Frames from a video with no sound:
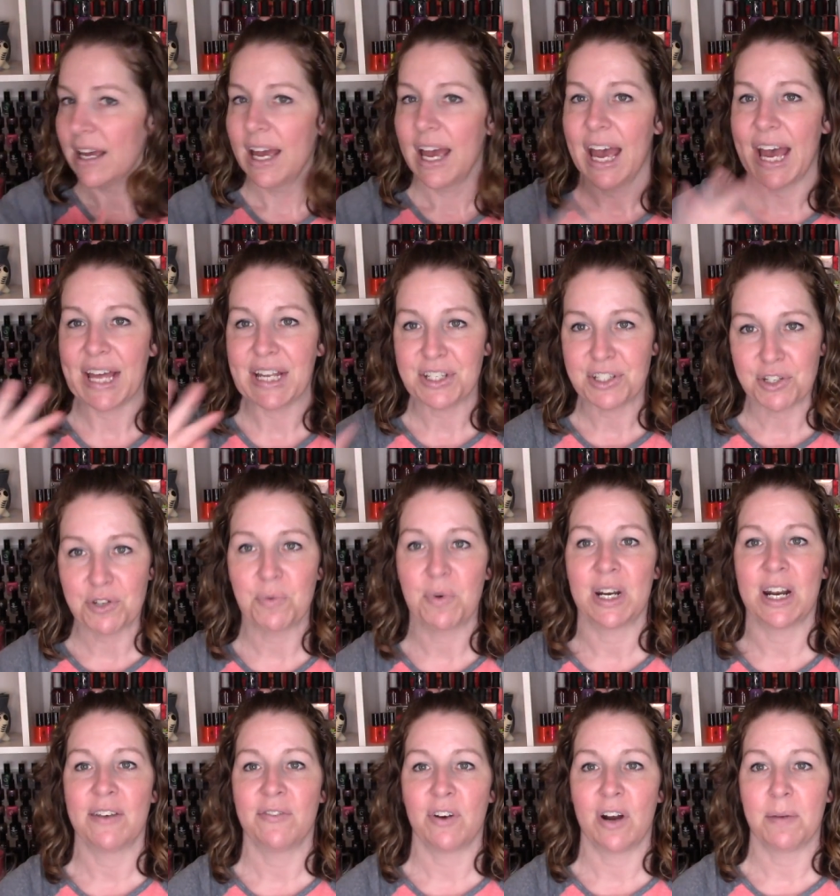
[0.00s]
and do
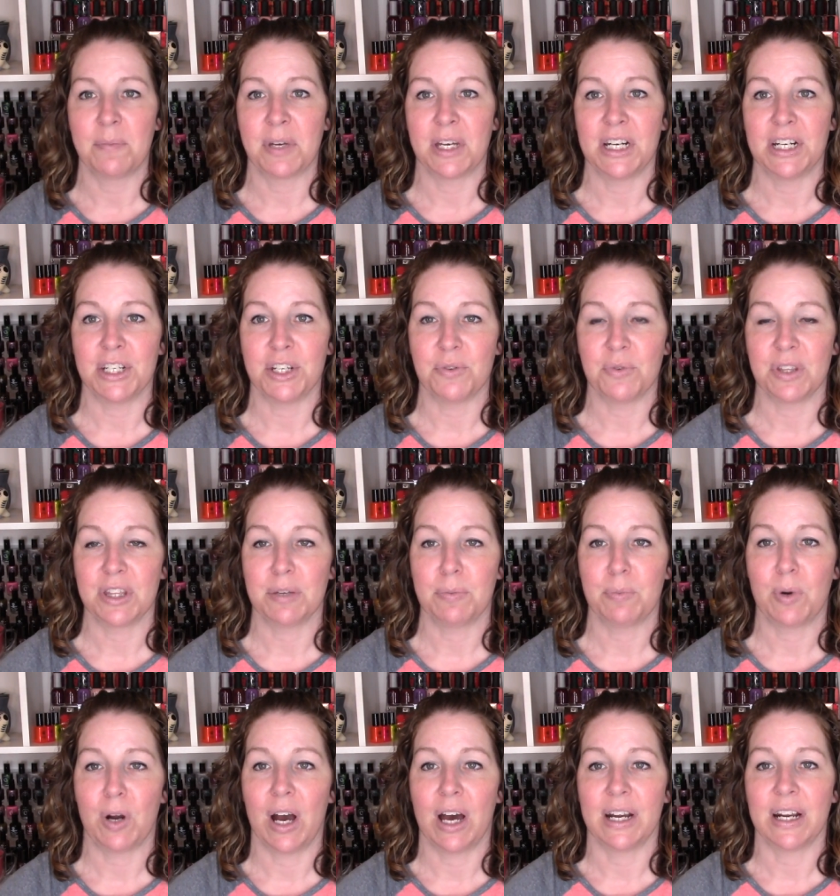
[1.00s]
whatever I'm going to do with the
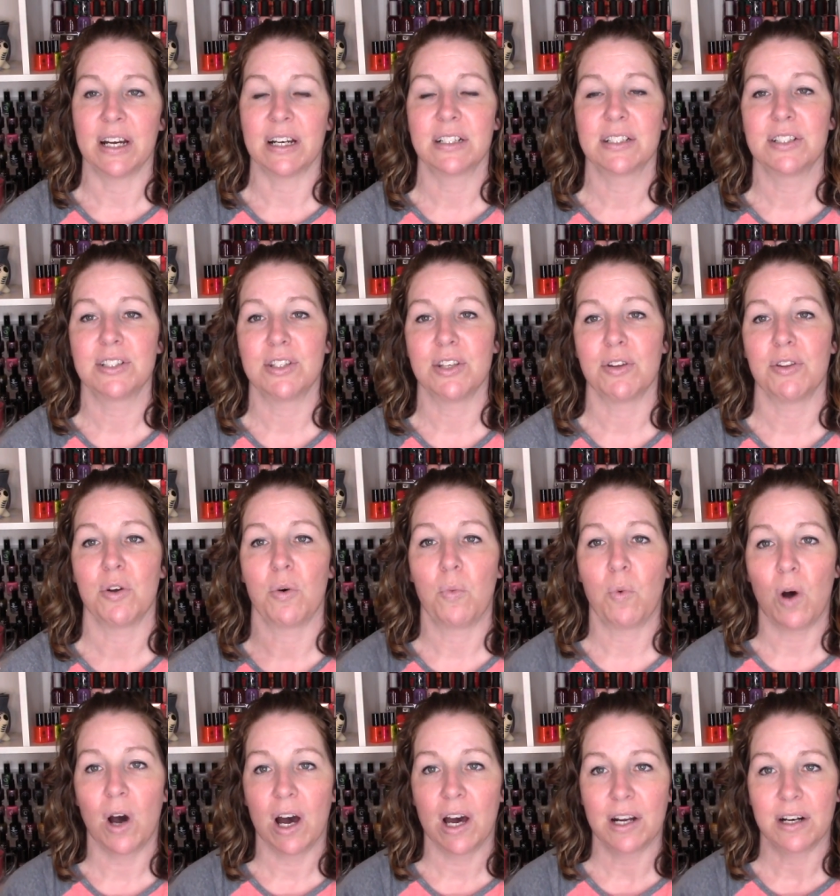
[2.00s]
product. So the
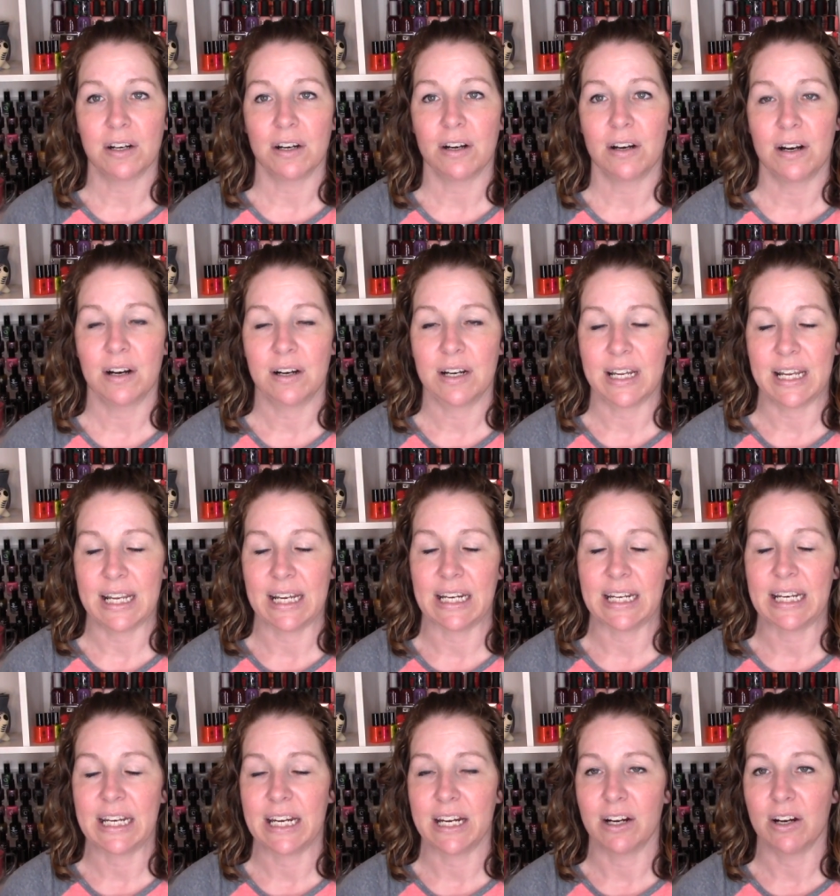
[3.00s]
water
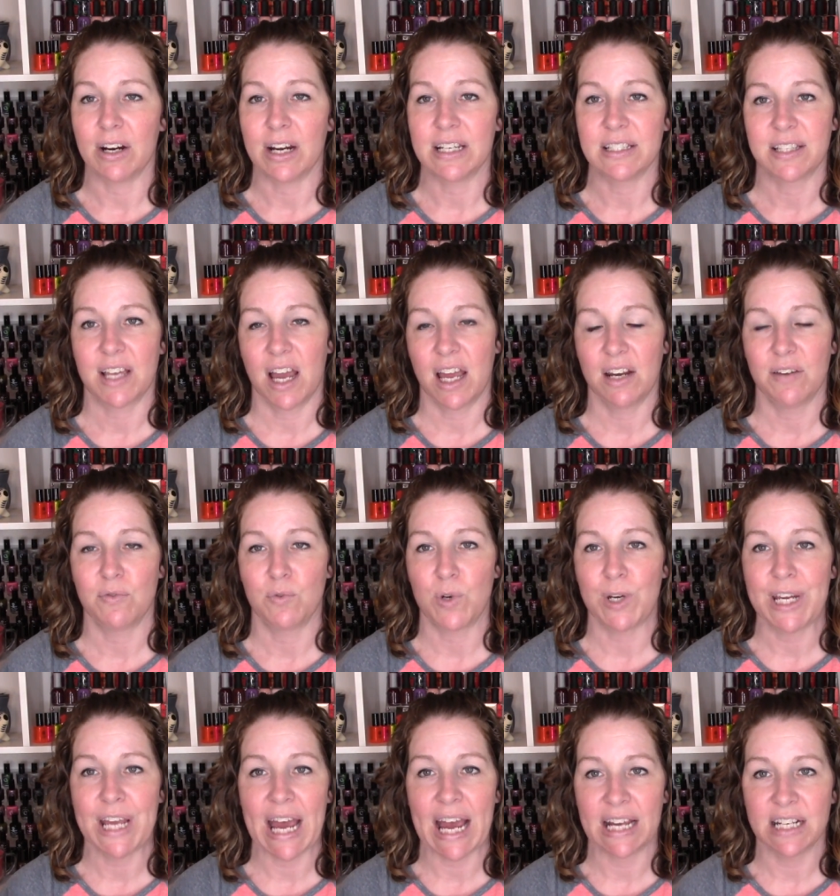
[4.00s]
in here has kind of
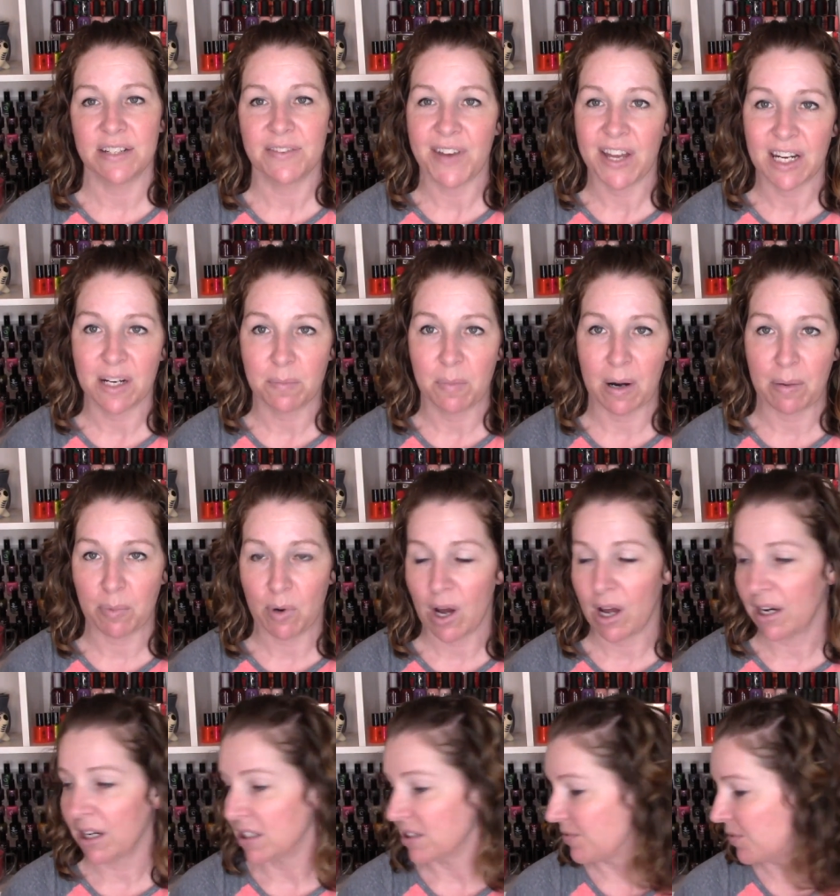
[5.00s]
reactivated my
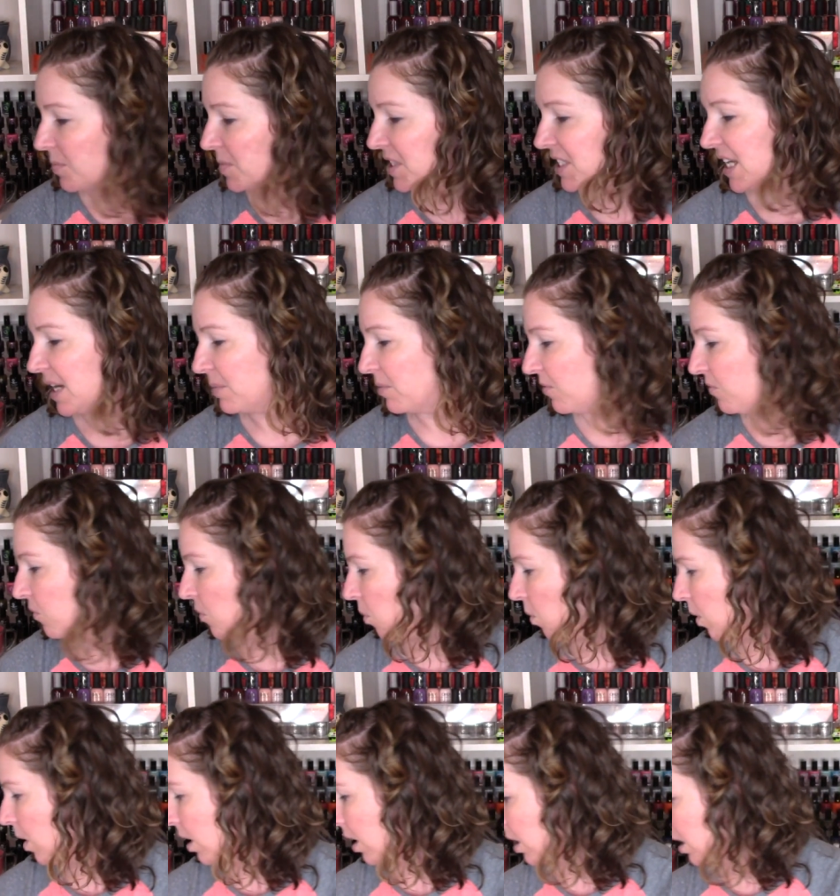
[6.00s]
products from the day
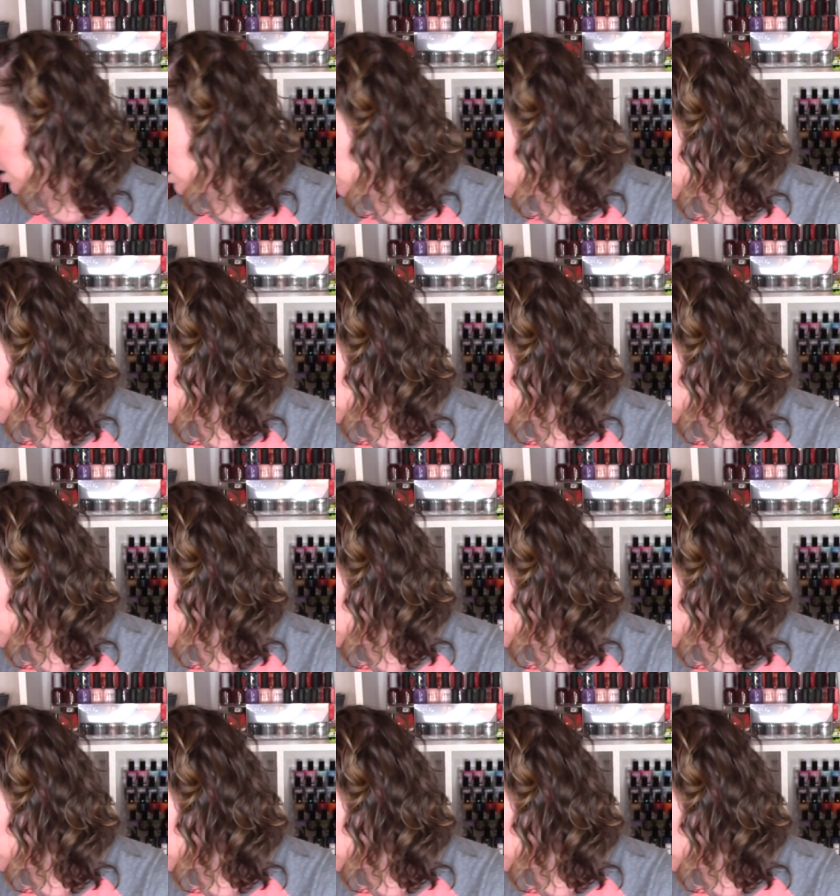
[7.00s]
before.